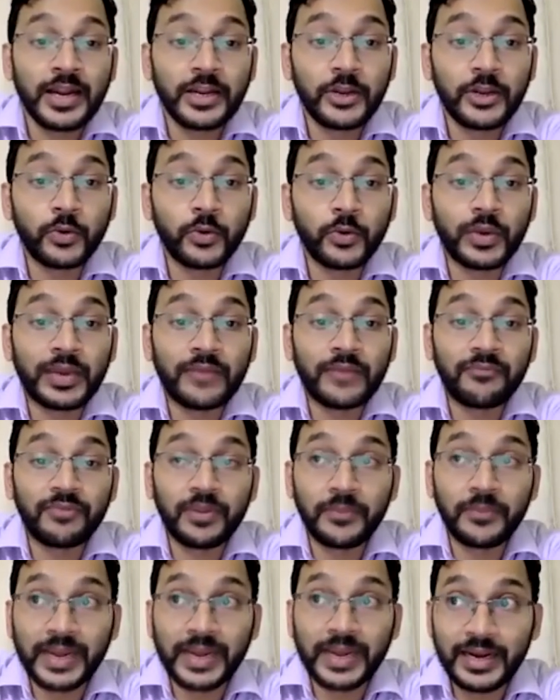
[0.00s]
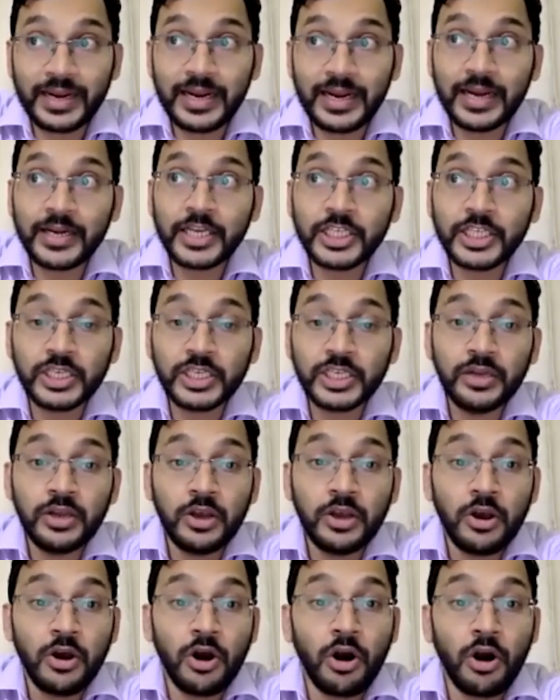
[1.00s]
due to inflammatory condition
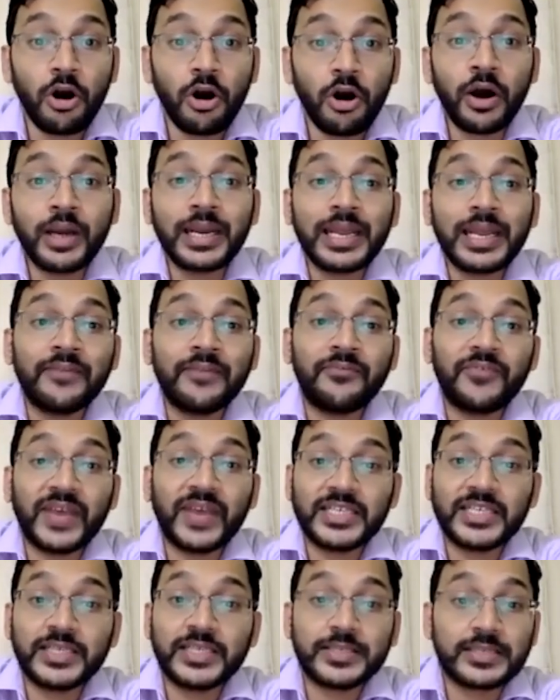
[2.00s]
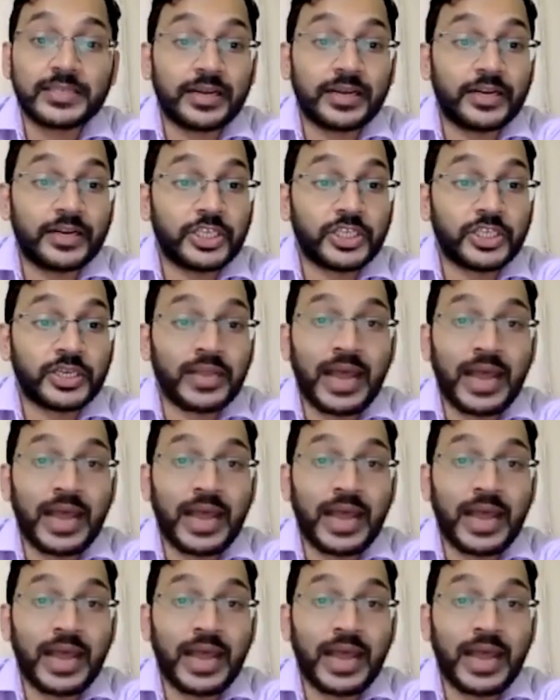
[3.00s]
or infectious condition.